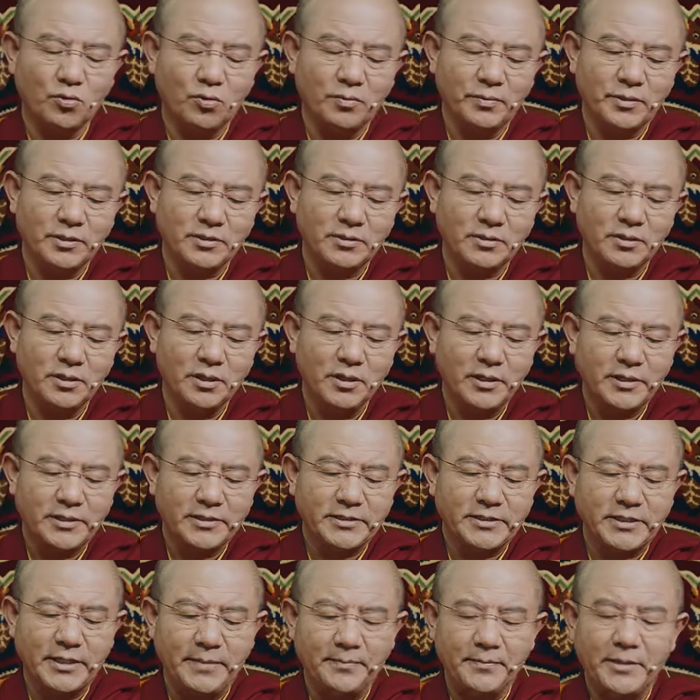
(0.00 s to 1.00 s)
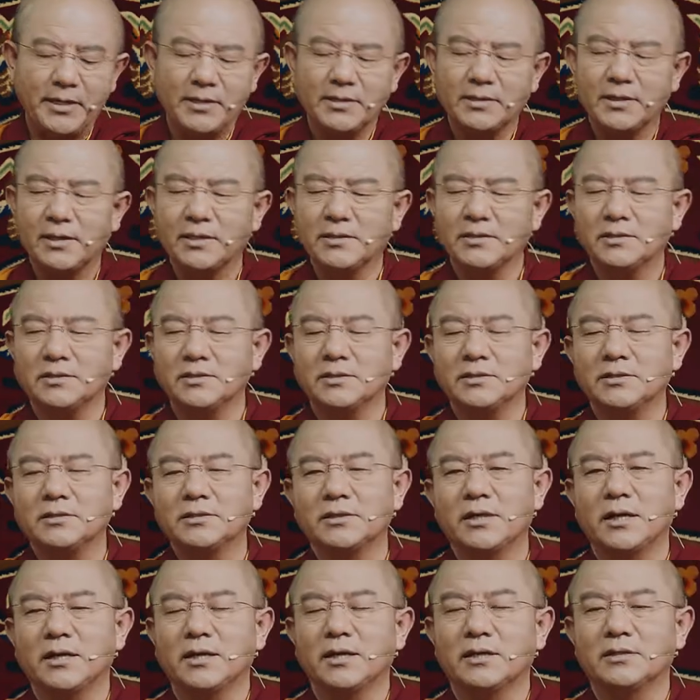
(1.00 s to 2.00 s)
where we're going to talk about the
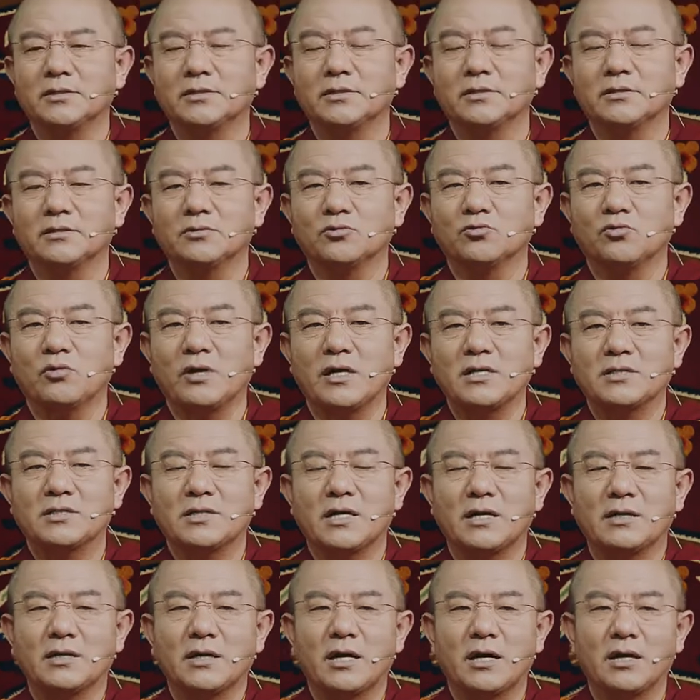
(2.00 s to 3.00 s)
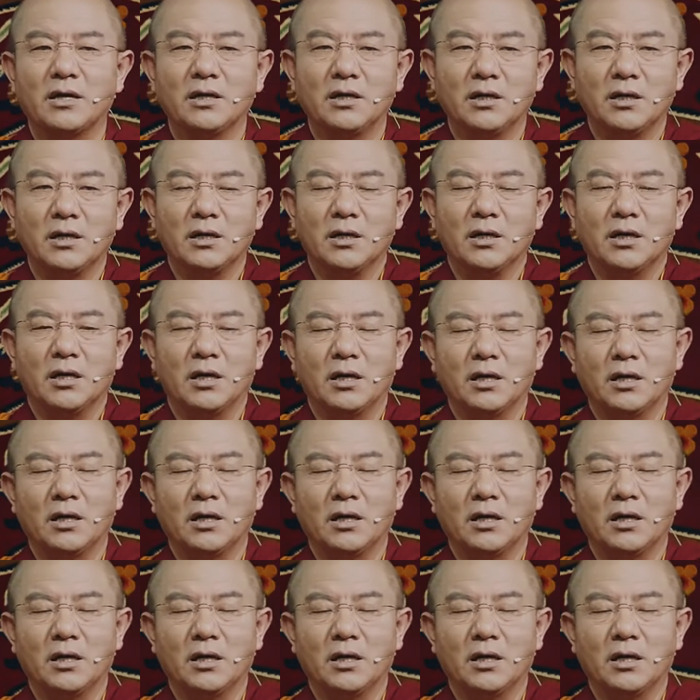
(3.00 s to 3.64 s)
9 kinds of metaphors.